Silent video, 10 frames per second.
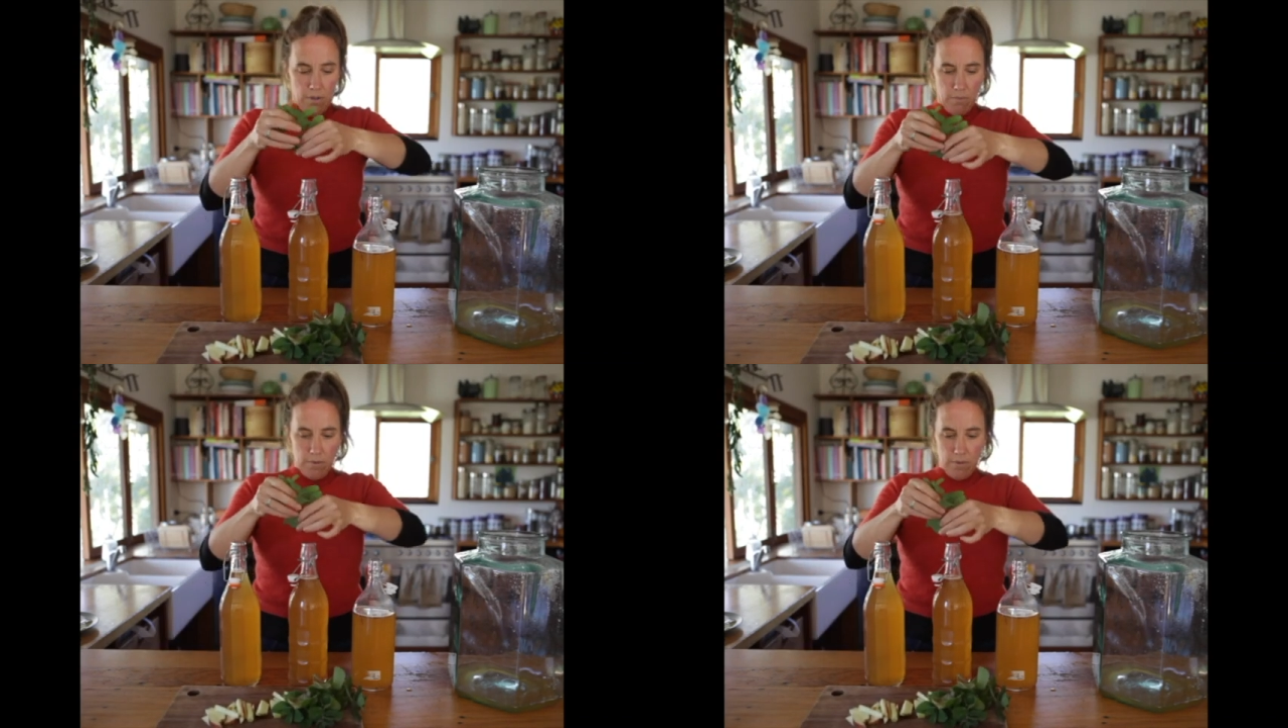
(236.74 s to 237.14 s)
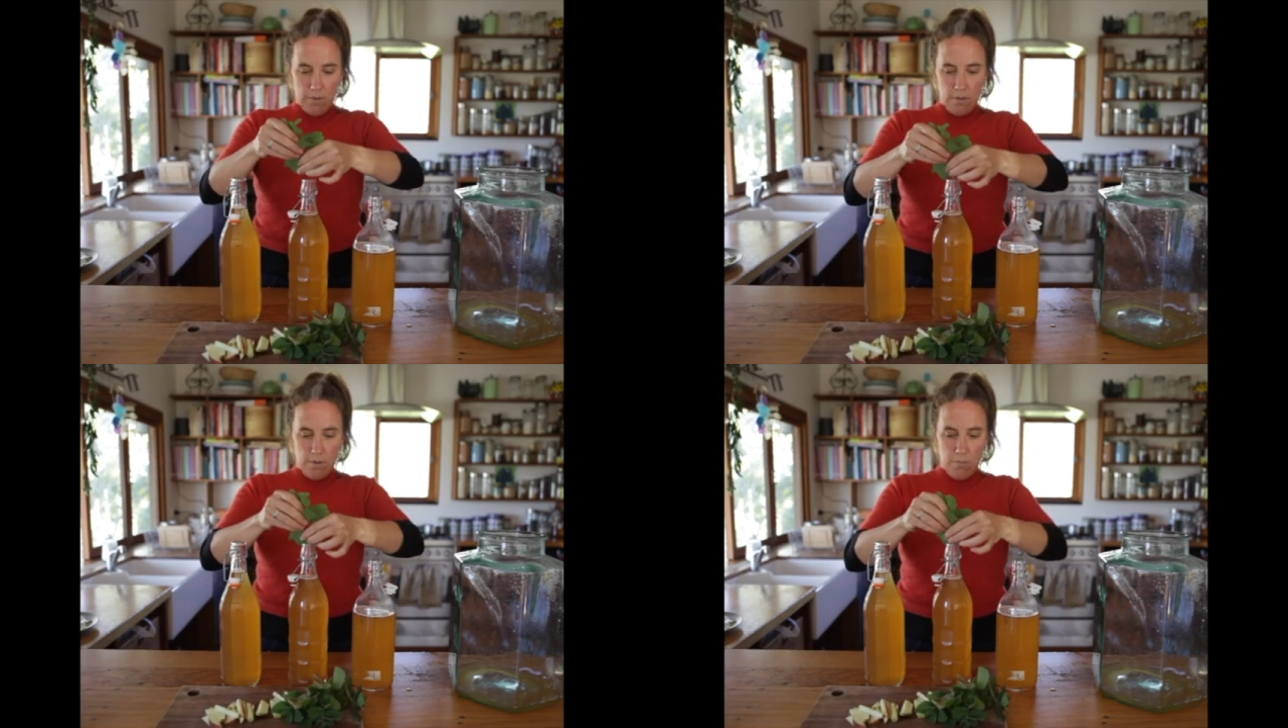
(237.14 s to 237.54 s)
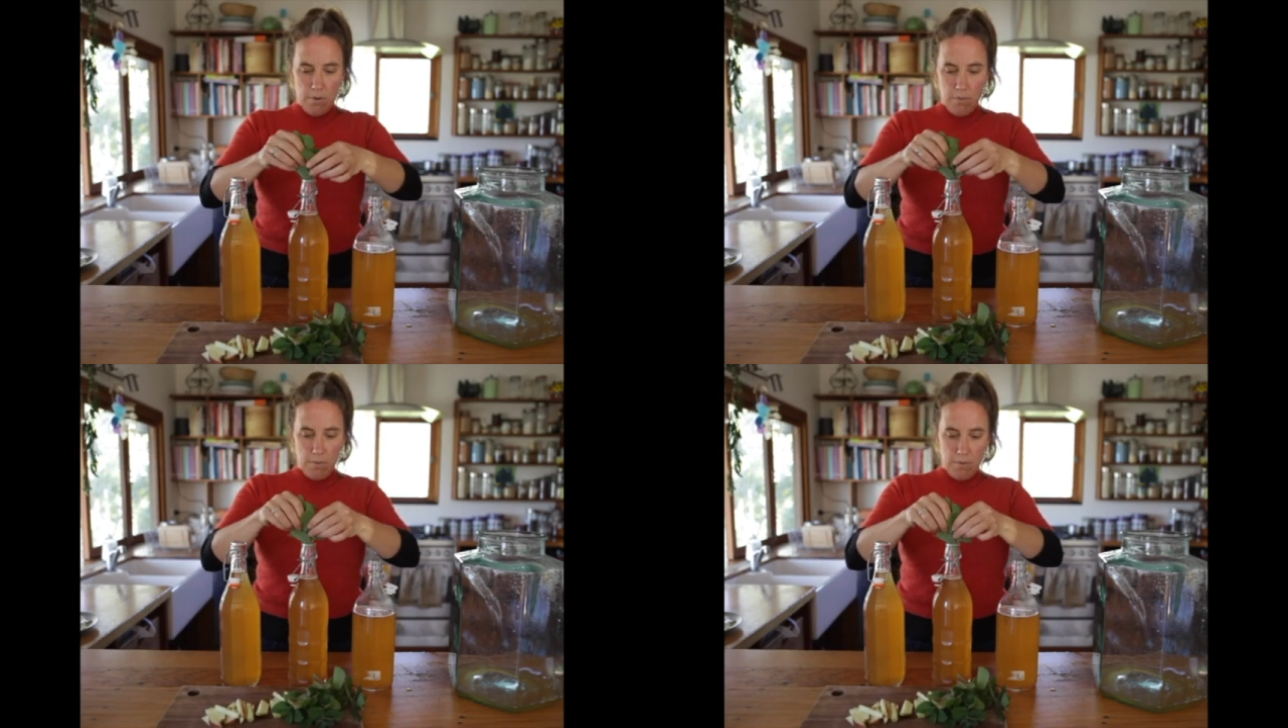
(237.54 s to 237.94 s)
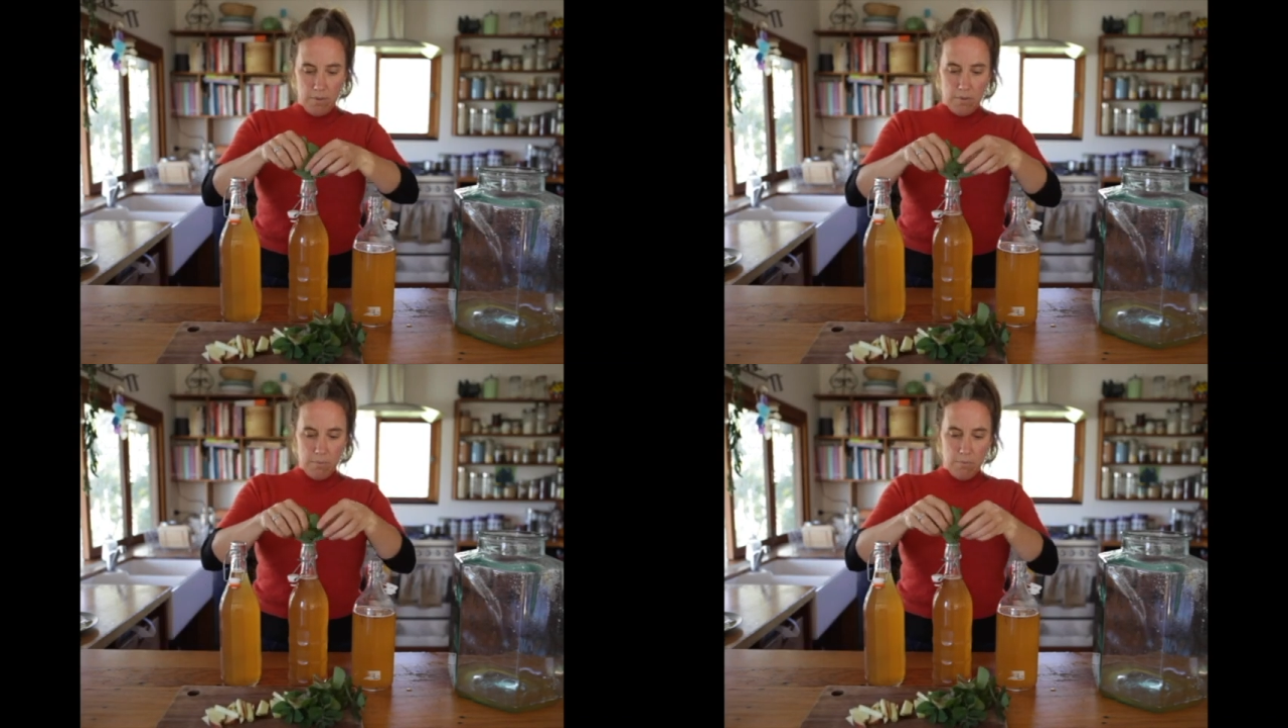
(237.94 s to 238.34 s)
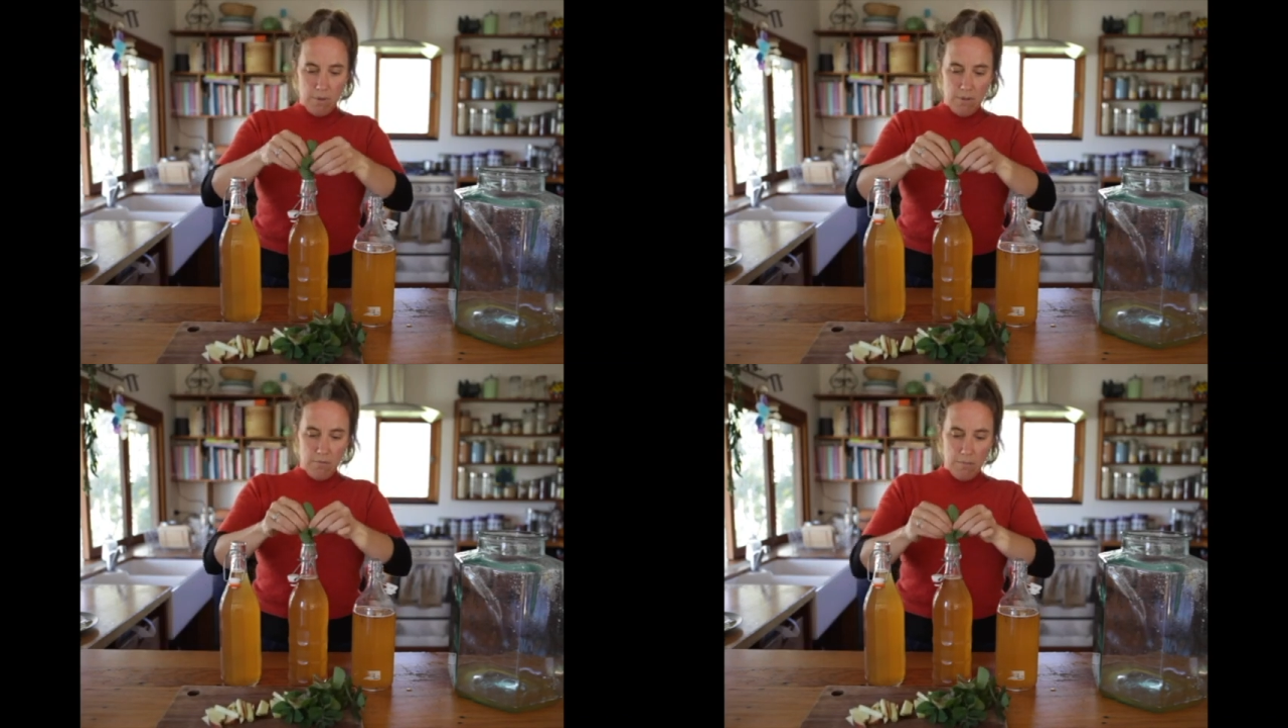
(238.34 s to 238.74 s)
just going to pop a
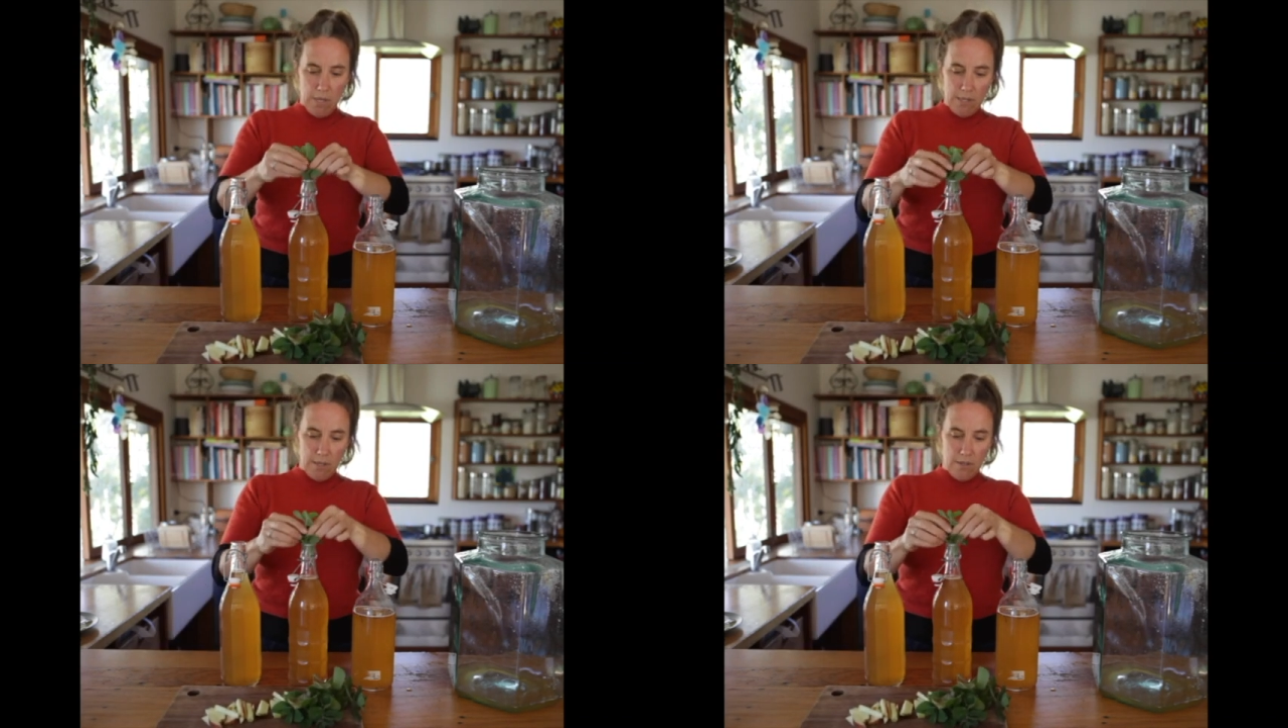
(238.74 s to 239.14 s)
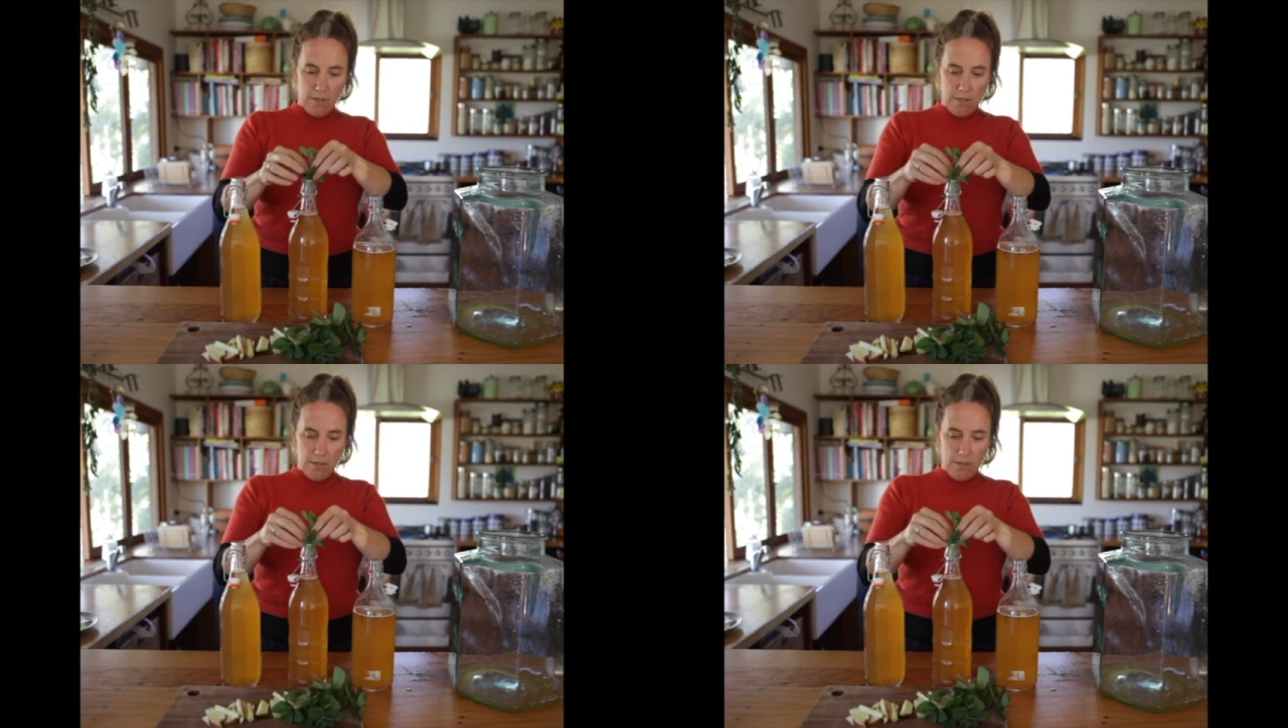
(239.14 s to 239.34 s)
sprig of mint